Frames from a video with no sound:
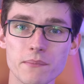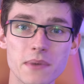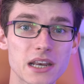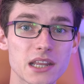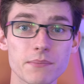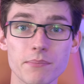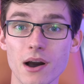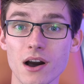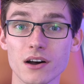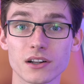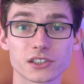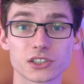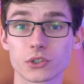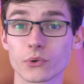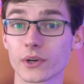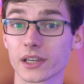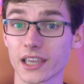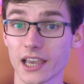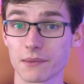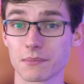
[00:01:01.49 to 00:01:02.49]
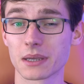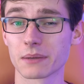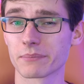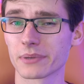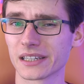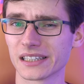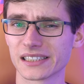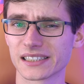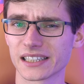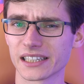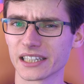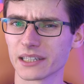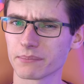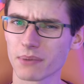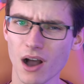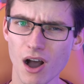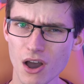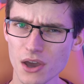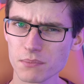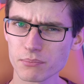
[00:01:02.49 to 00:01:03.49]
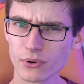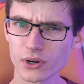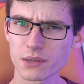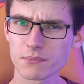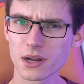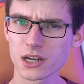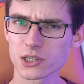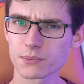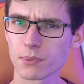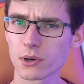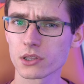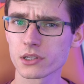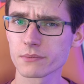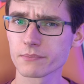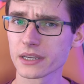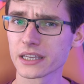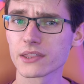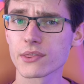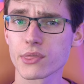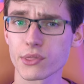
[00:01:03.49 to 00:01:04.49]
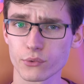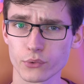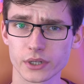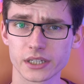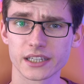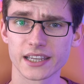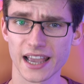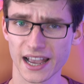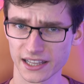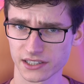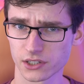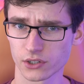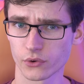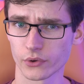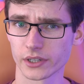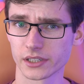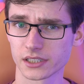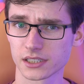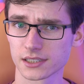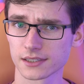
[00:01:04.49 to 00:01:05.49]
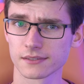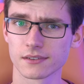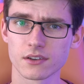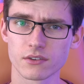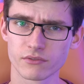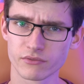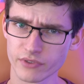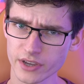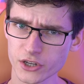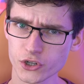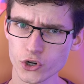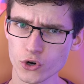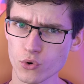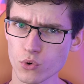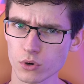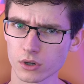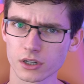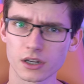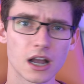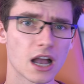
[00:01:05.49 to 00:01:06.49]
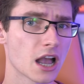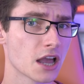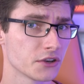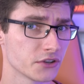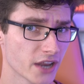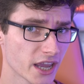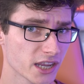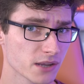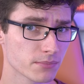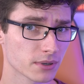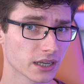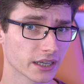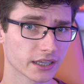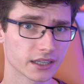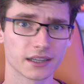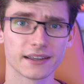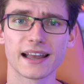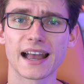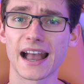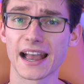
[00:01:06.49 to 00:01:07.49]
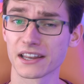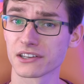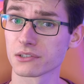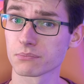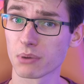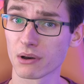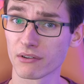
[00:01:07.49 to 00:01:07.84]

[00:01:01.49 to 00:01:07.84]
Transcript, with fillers: are many parts to a gaming PC, but I'd pretty much put them in three categories. Visual, enabling, and